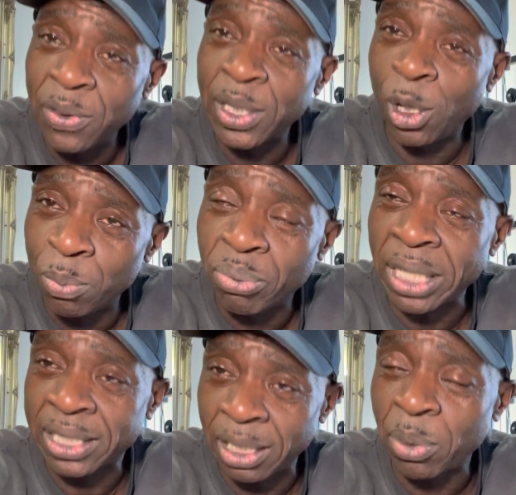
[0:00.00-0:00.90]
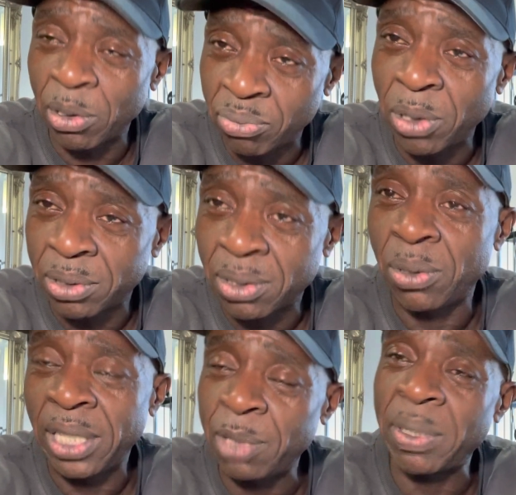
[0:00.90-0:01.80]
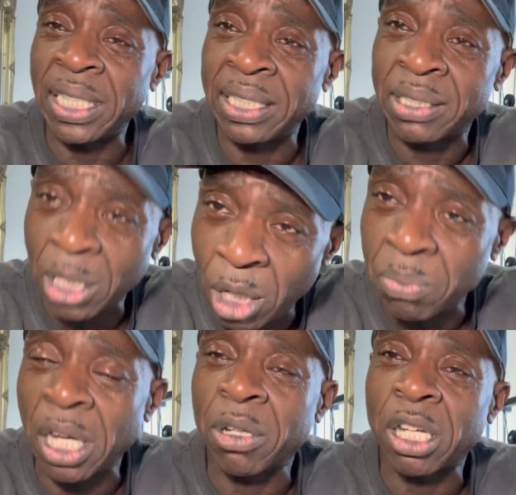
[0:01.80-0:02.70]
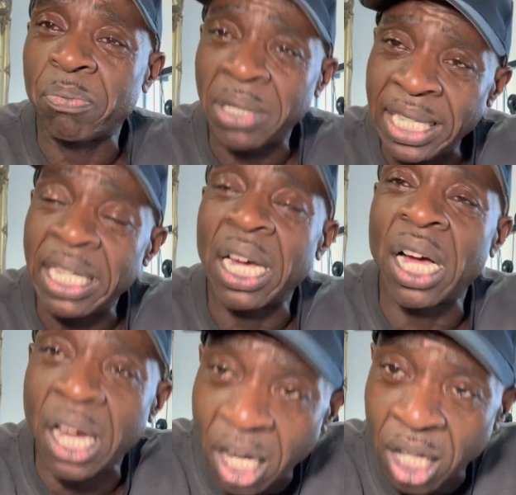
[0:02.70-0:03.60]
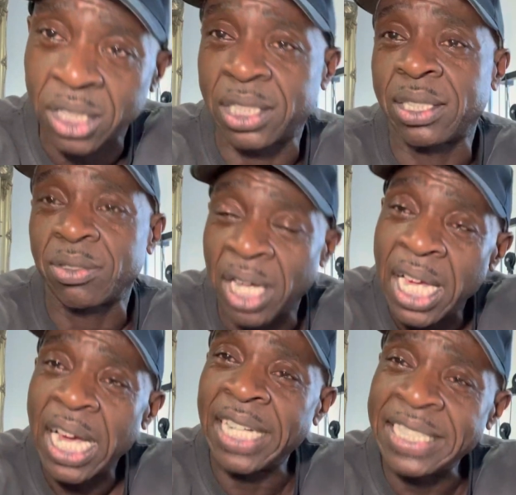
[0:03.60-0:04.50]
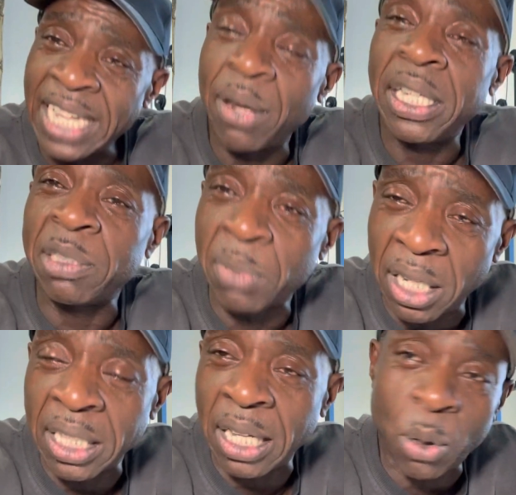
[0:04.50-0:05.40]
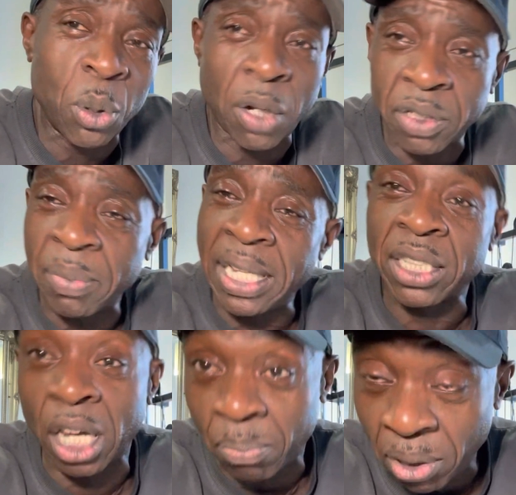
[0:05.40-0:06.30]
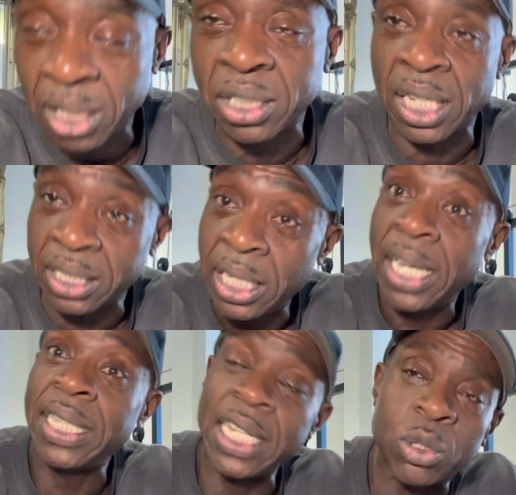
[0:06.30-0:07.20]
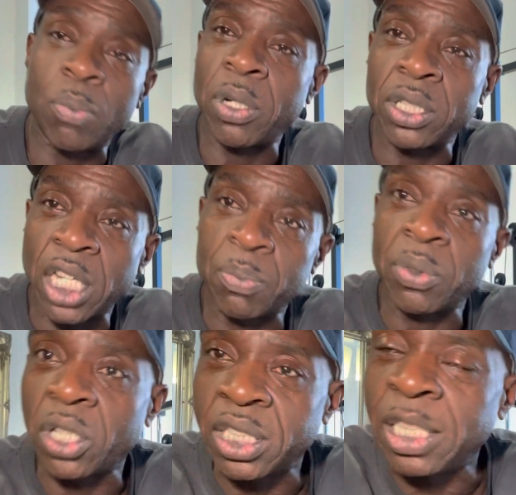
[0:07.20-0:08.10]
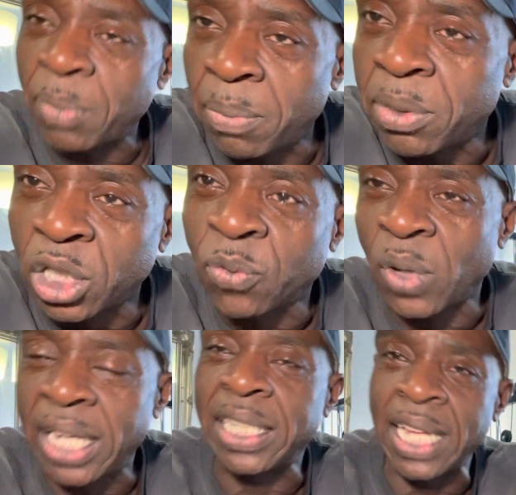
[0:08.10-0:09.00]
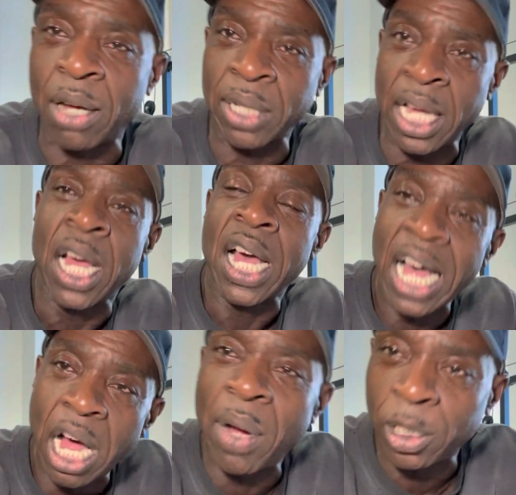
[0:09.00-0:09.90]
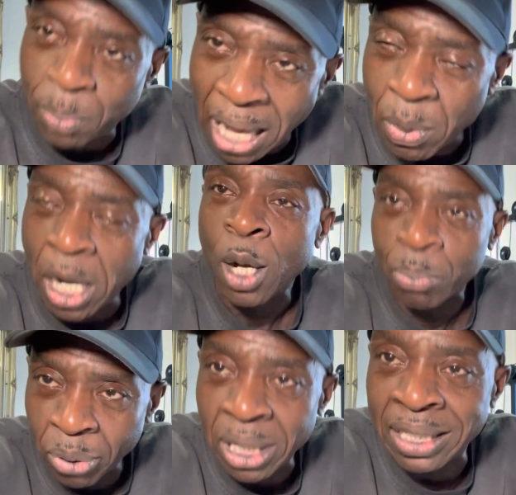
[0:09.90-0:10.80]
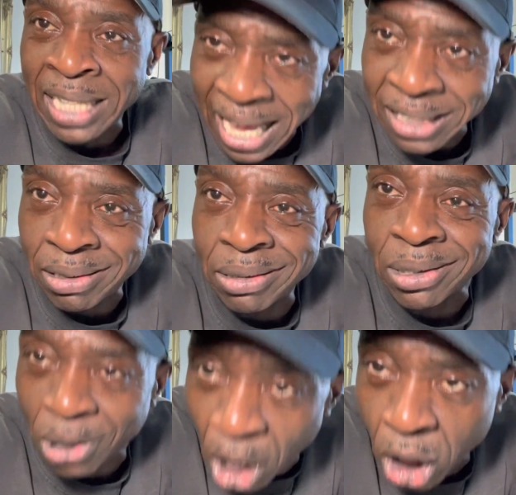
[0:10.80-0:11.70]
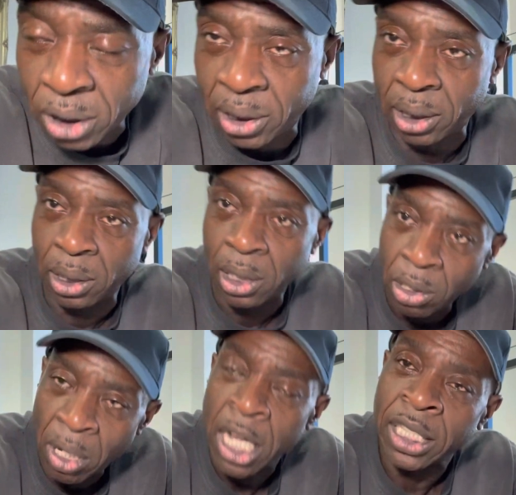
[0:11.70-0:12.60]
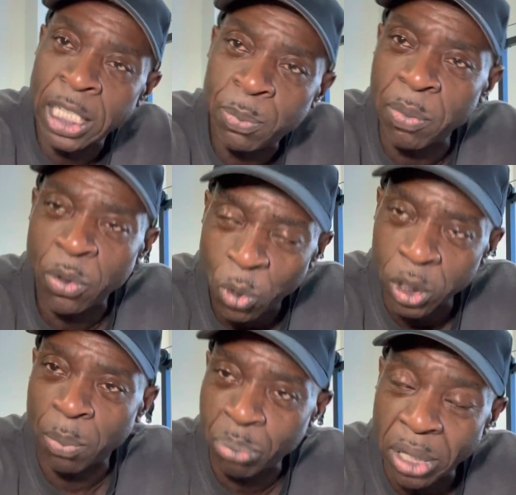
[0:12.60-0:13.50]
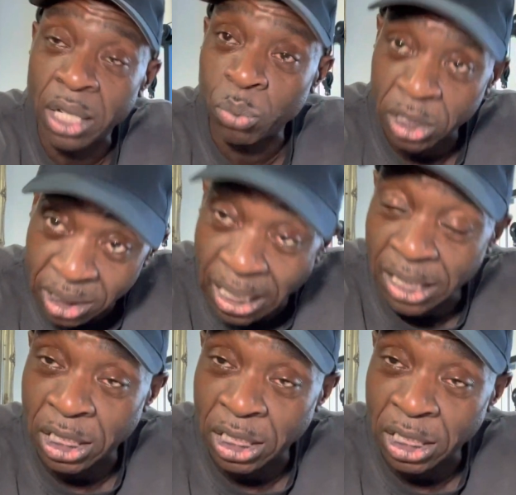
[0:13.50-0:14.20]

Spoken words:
the whole Brexit protocol. He's been a complete arse, right? And now he's all over the media apologising. He needs to apologise because these people are just finding out, how much power Britain hasn't got. Right. These people thought that Britain was such